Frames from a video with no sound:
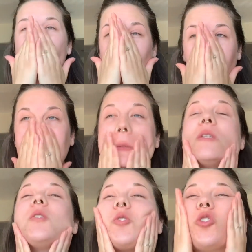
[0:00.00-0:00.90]

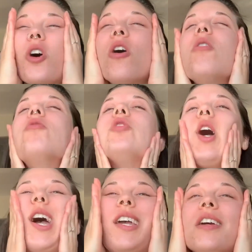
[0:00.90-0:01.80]
It's so
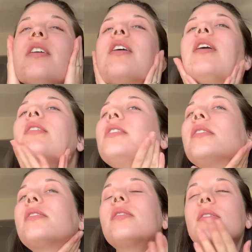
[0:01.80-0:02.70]
dry here,
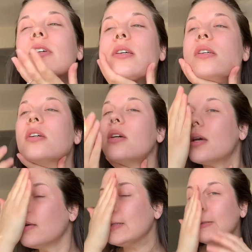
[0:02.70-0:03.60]
guys.
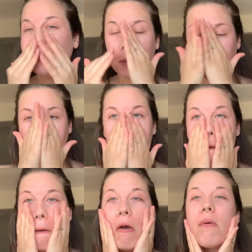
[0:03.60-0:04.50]
It's like
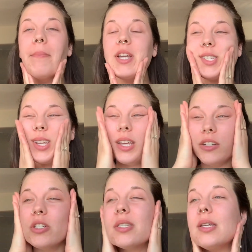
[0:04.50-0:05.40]
my skin
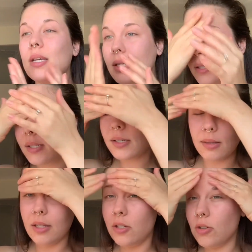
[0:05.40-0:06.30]
just
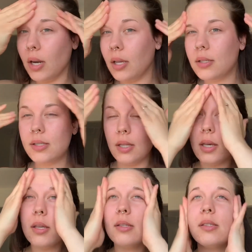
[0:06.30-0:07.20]
instantly drinks
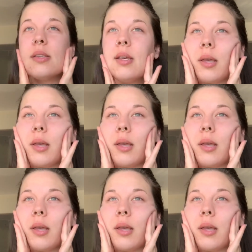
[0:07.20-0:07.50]
this.